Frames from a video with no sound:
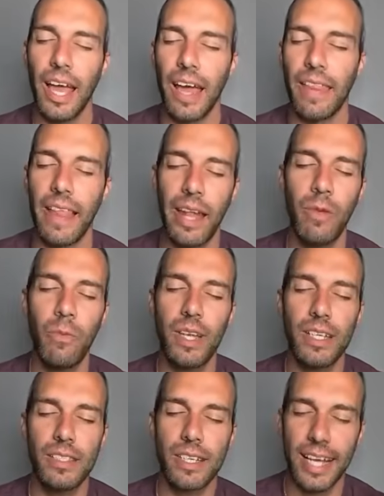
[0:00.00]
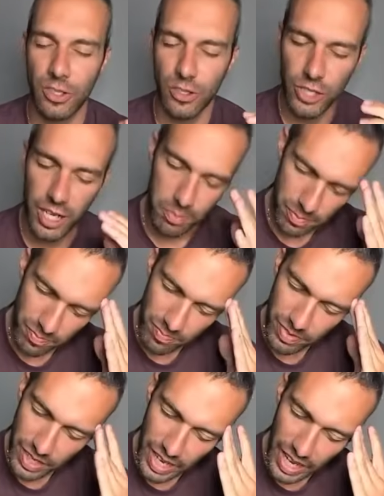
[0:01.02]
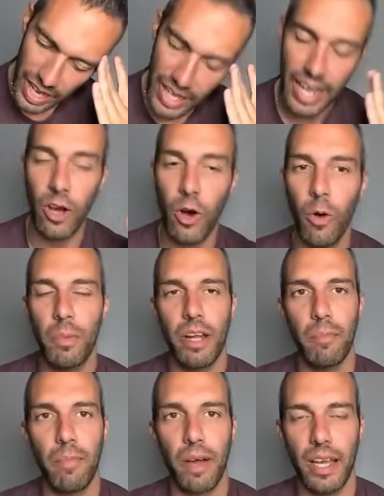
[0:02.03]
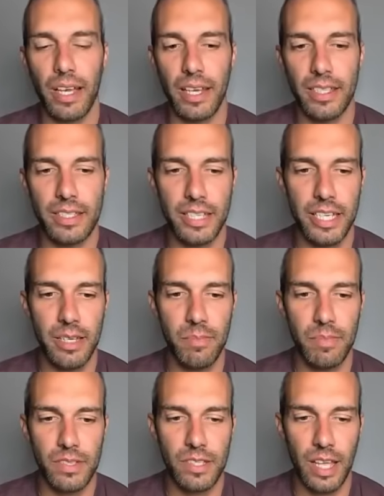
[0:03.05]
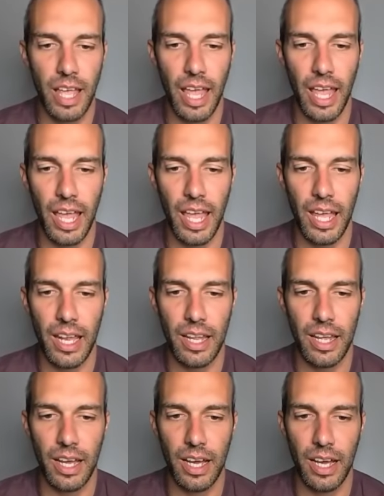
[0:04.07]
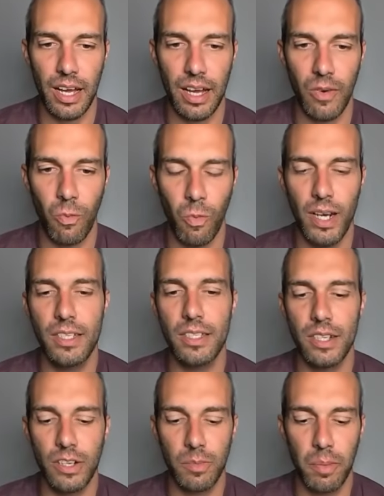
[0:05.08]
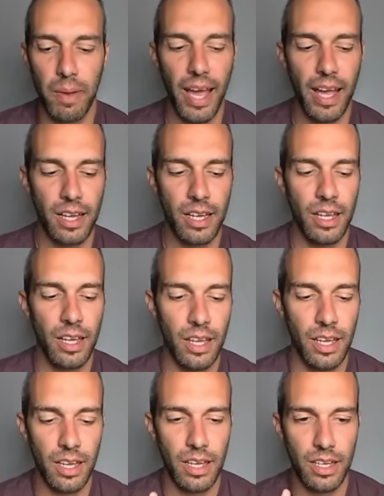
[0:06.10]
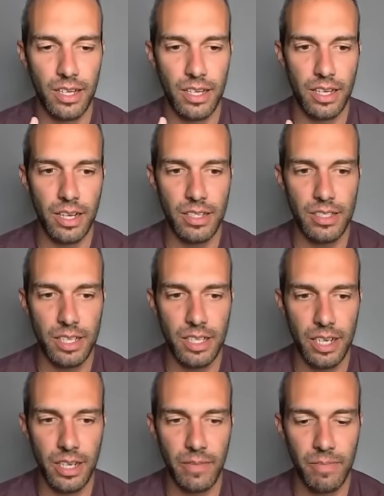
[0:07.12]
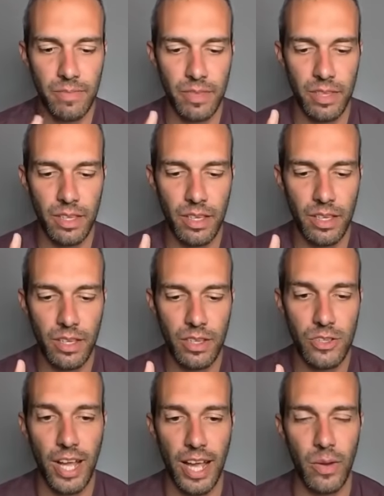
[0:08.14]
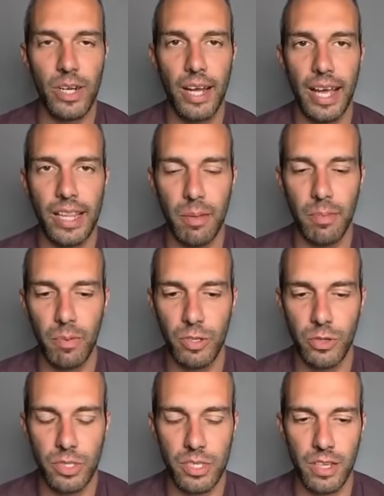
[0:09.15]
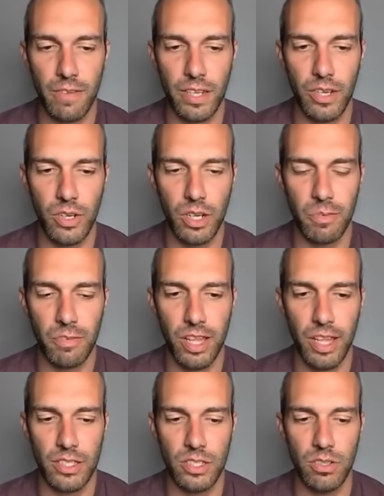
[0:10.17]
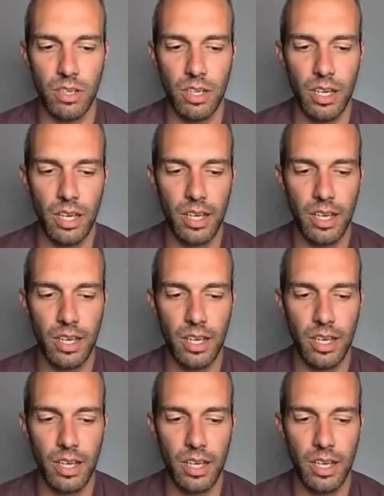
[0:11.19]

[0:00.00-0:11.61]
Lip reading: And then we get to catch cup. And I open up my teams, and what is staring me back? Giratina, Shadow Annihilate, which you'll see a video coming for that soon.